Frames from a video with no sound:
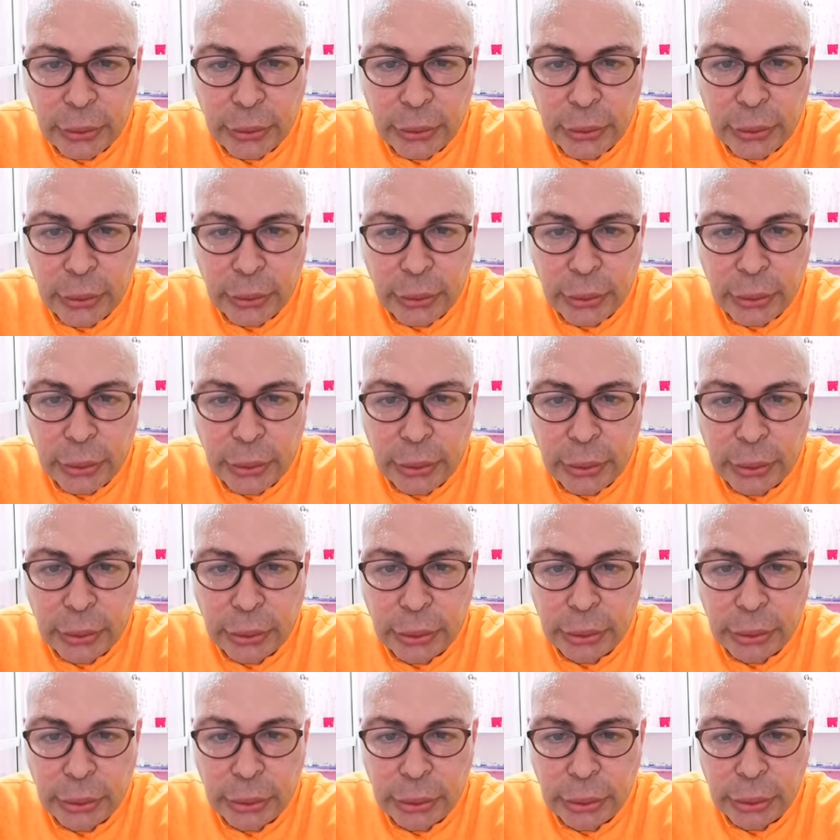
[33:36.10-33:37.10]

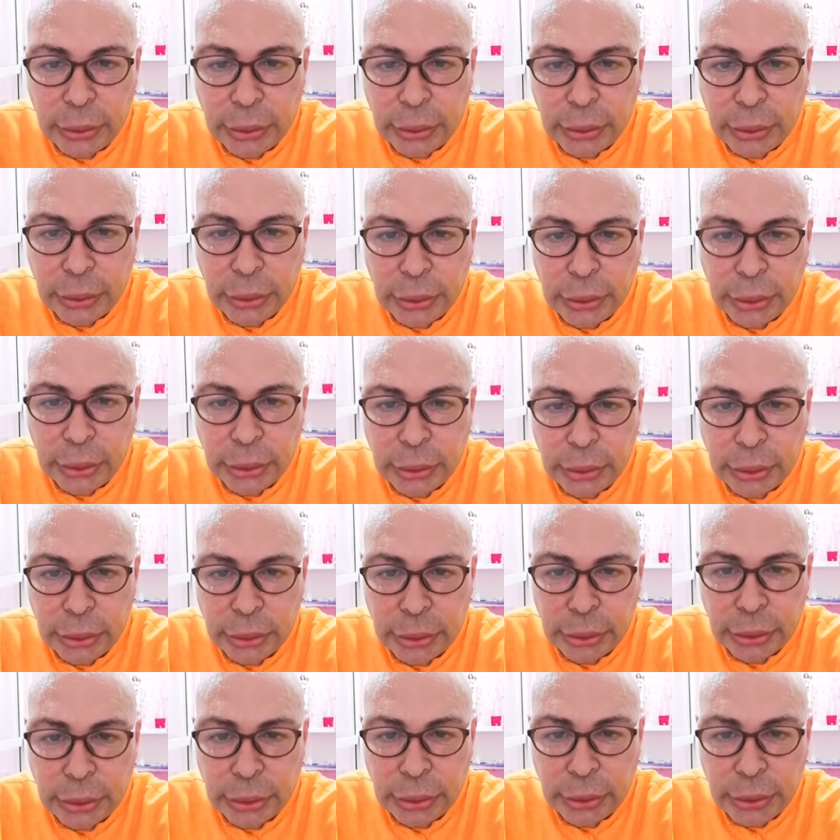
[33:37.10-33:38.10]

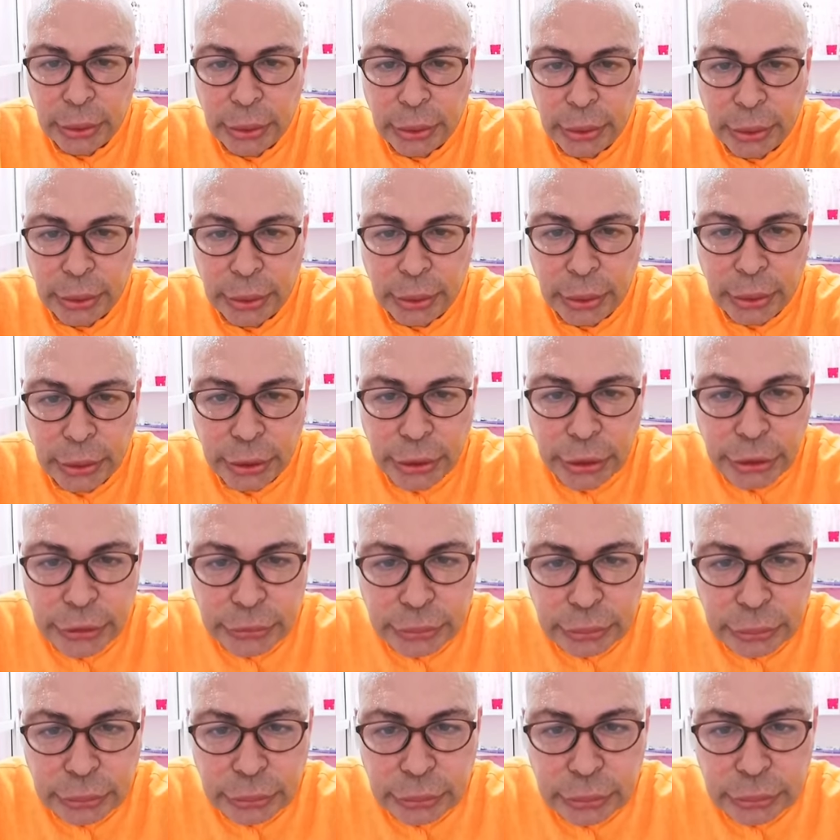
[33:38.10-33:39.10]

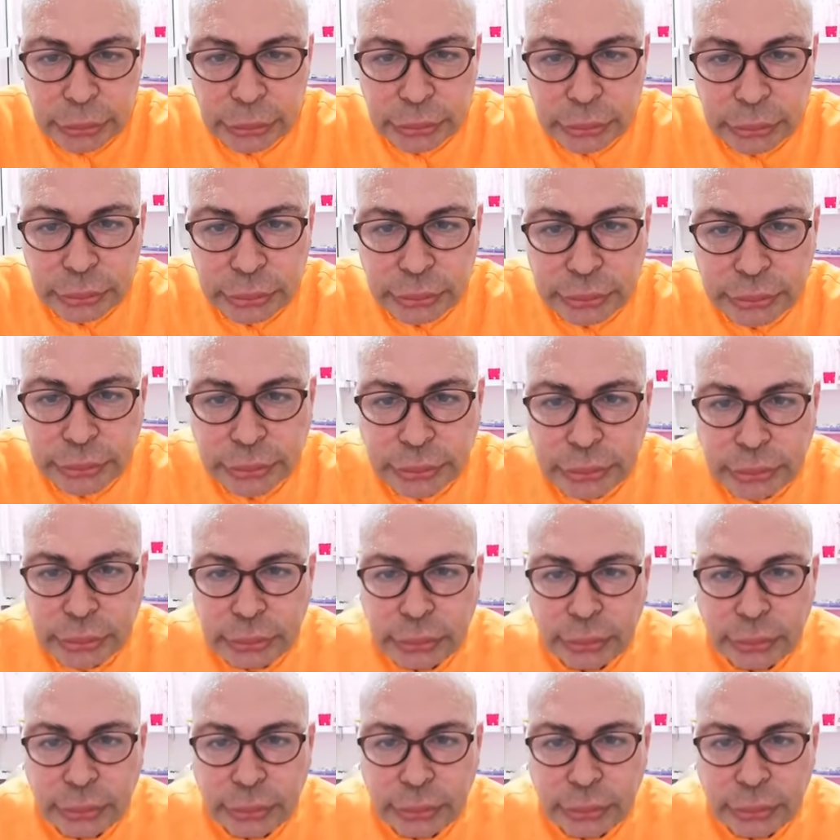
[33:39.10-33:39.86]
[no speech]